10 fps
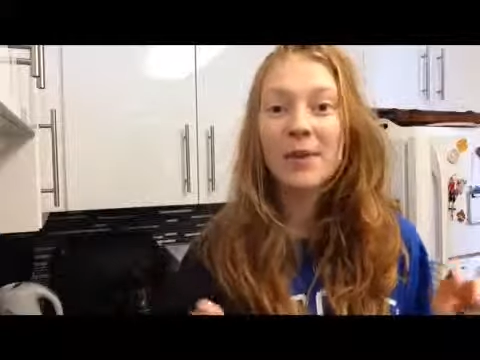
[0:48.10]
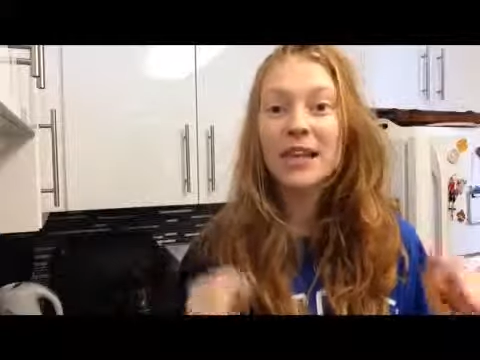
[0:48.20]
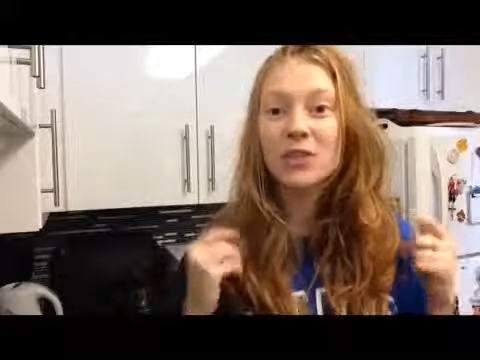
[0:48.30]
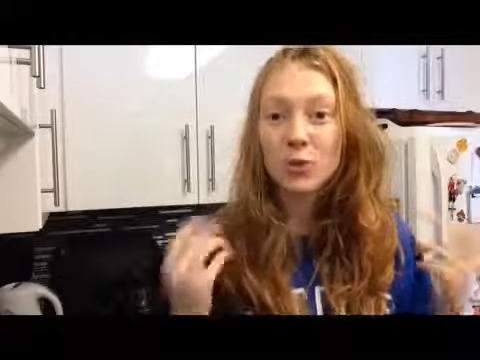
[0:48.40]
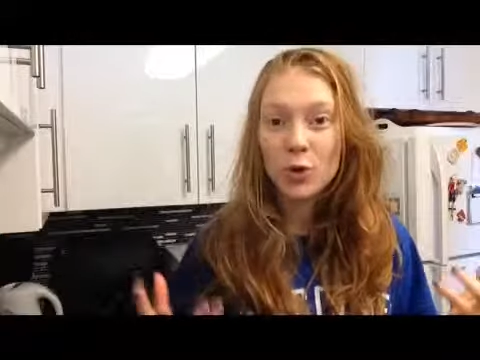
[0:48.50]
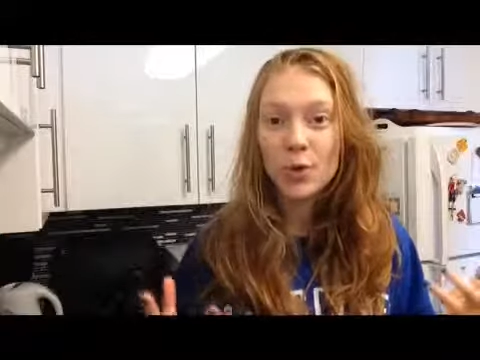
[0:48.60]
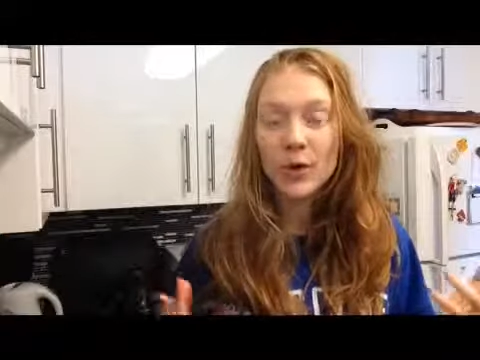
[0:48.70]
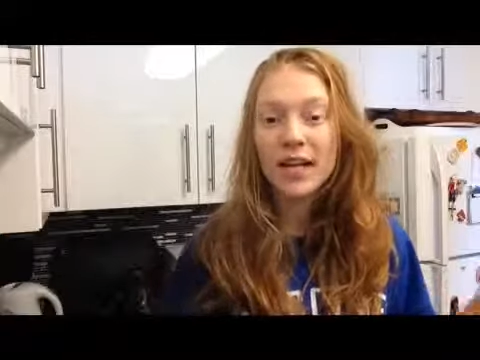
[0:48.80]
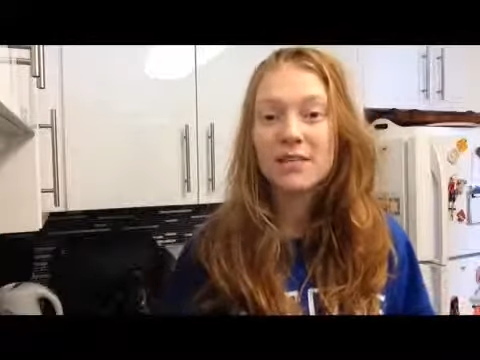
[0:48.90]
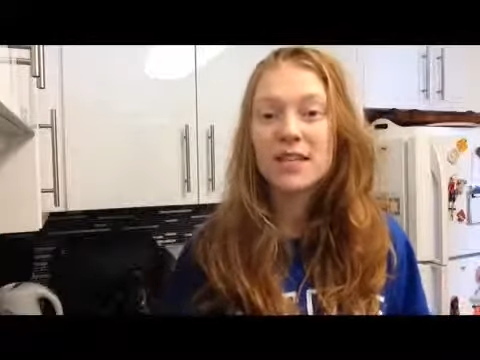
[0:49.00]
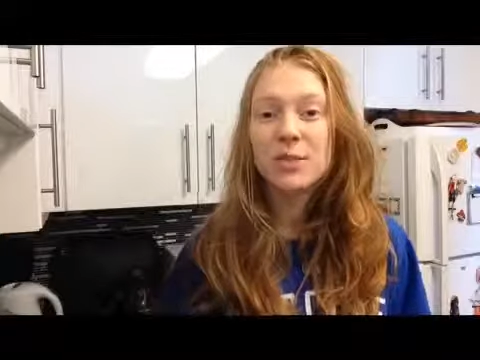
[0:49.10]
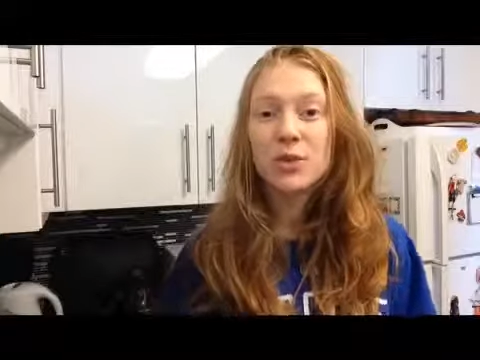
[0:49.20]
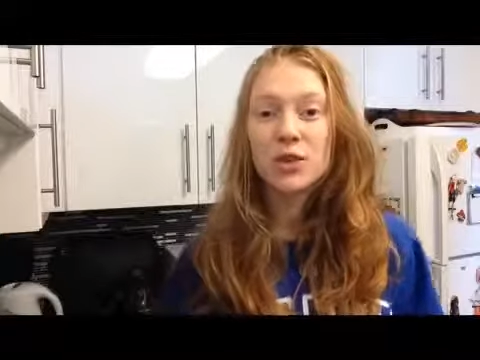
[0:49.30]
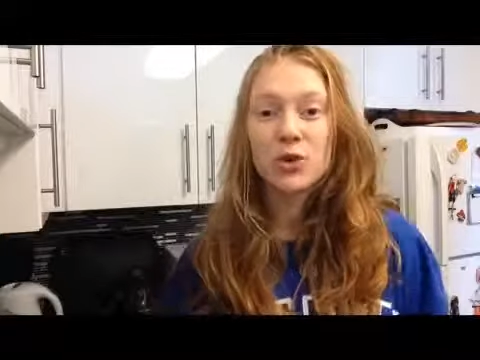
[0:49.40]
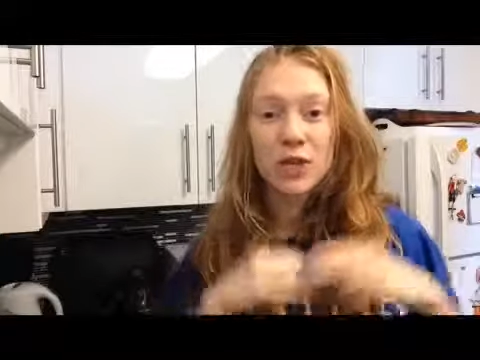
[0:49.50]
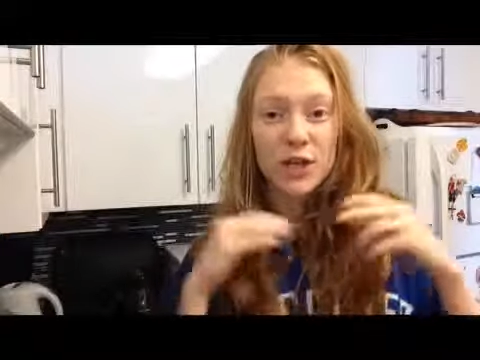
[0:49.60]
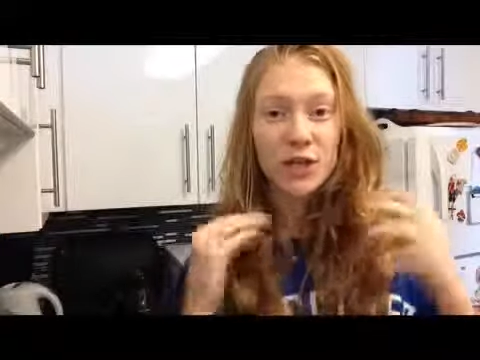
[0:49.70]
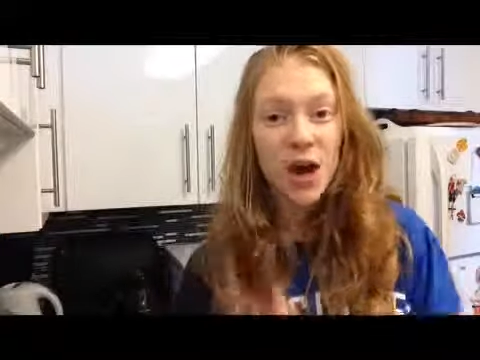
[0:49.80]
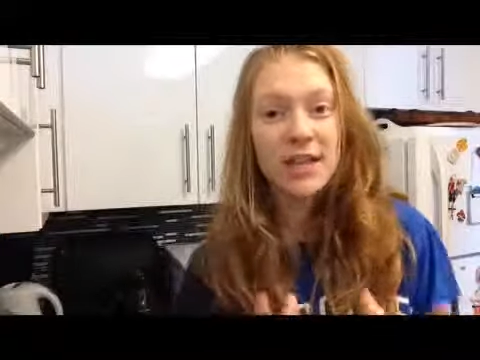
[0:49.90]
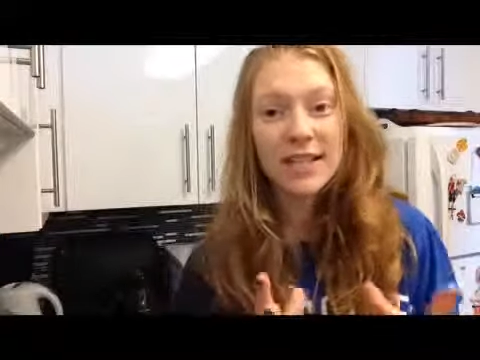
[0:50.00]
it's normal. And if someone is choosing
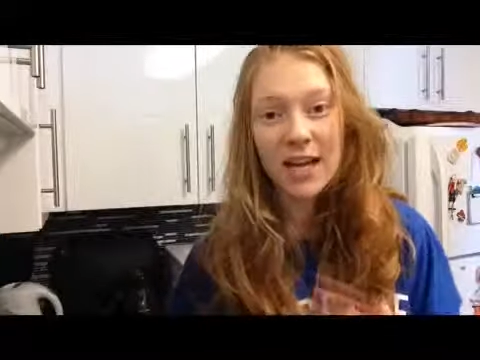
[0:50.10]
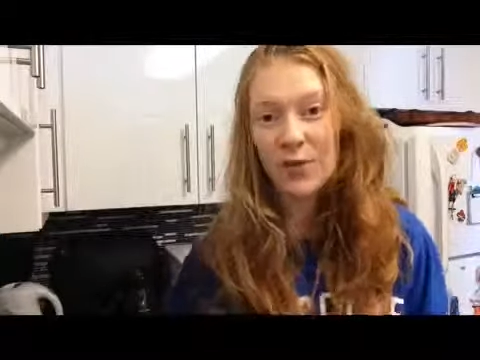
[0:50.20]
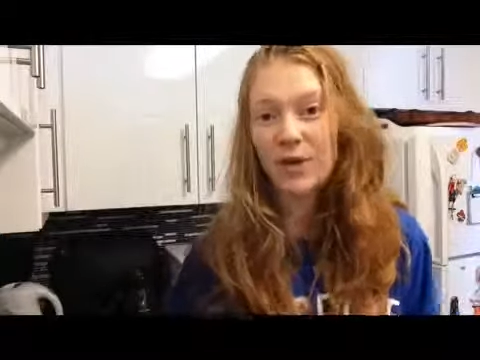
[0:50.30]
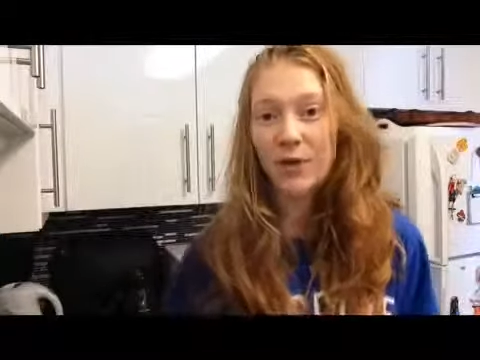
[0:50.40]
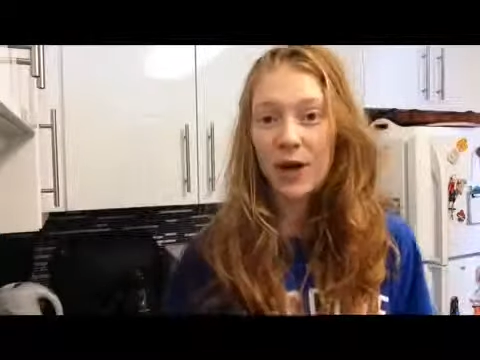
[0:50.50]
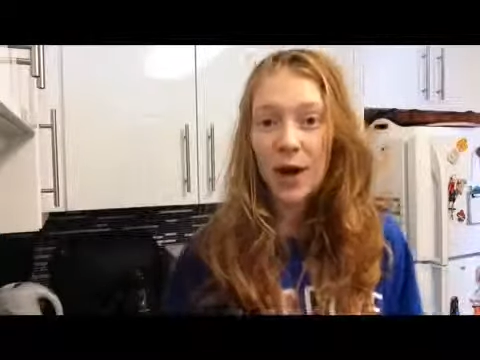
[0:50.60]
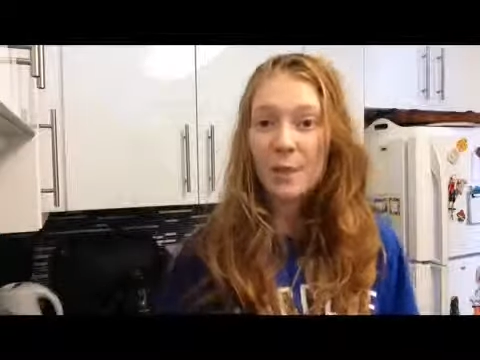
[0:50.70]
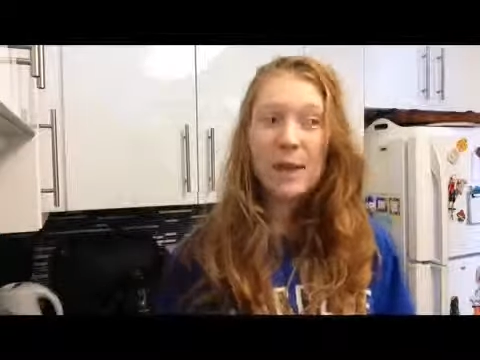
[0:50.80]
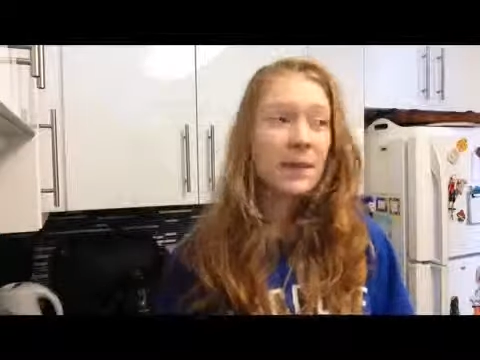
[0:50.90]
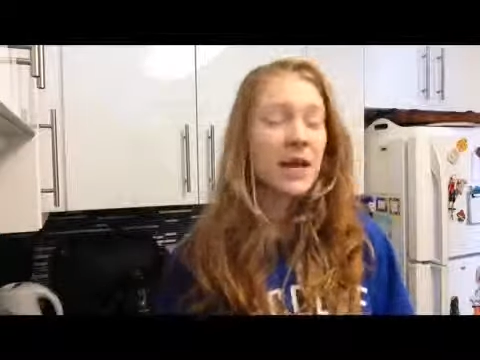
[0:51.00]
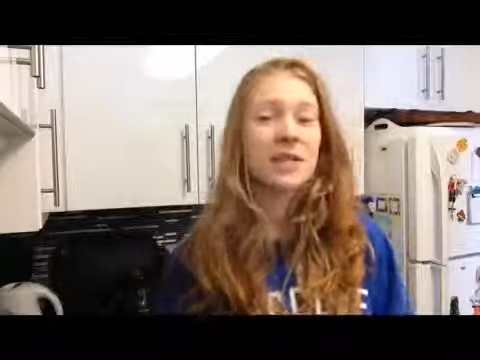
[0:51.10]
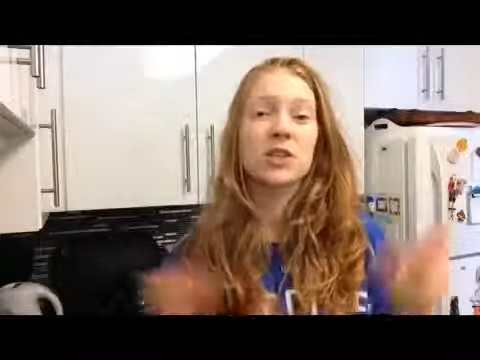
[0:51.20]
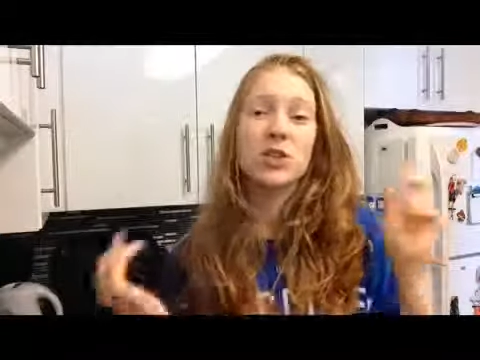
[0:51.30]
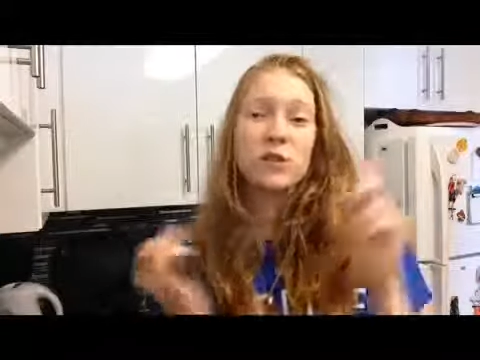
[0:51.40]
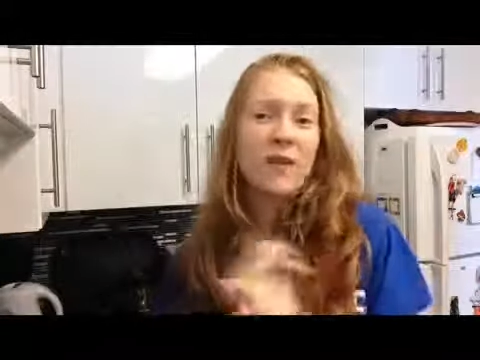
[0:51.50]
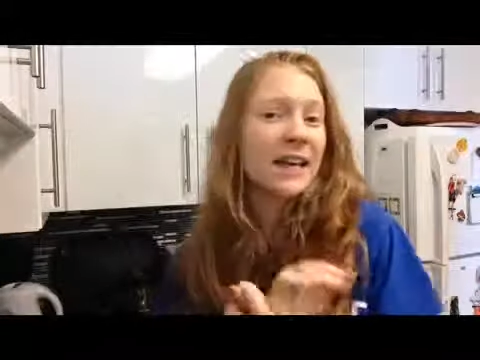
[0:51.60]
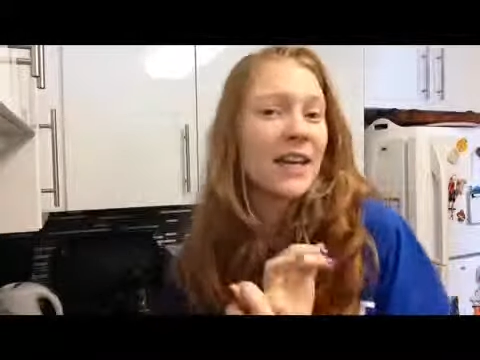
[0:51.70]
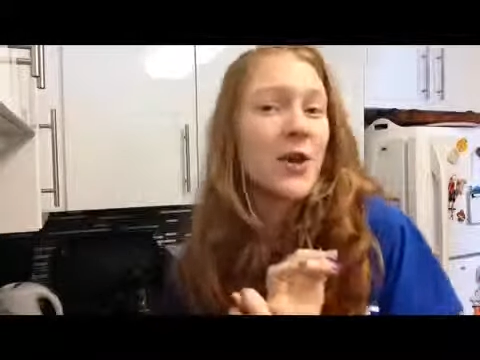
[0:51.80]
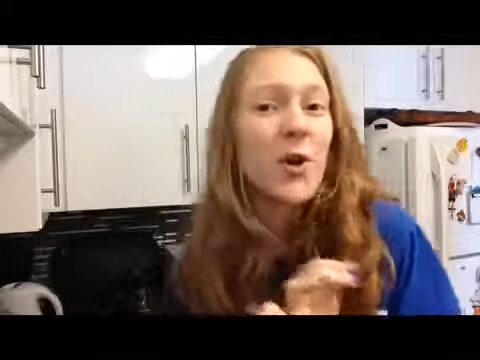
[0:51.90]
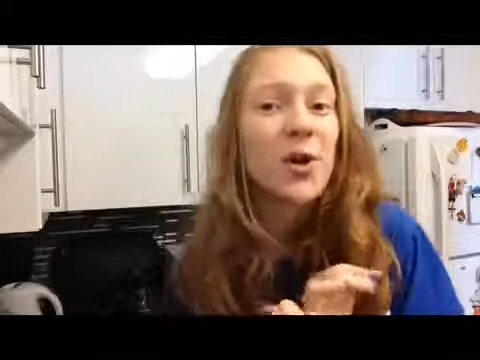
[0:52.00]
not to get rid of their hair, maybe because it's too
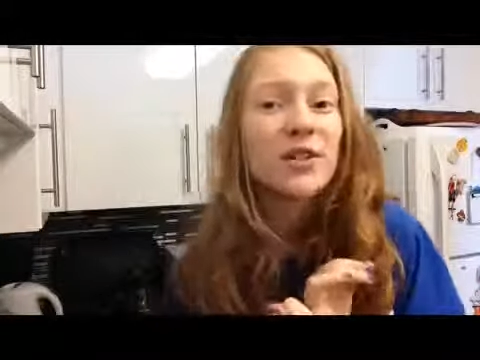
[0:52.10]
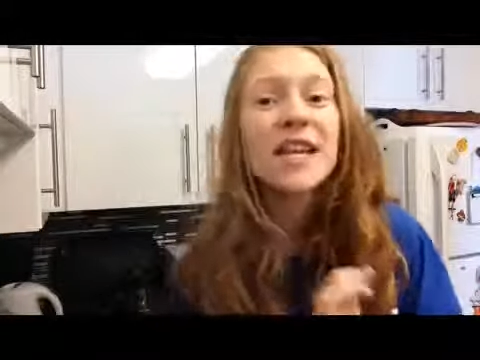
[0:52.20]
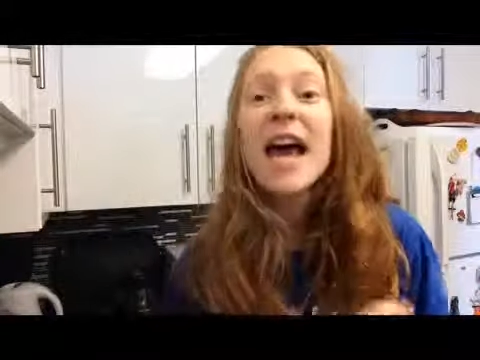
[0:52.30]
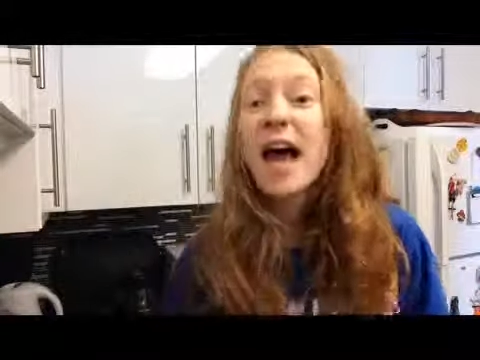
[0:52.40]
fucking cold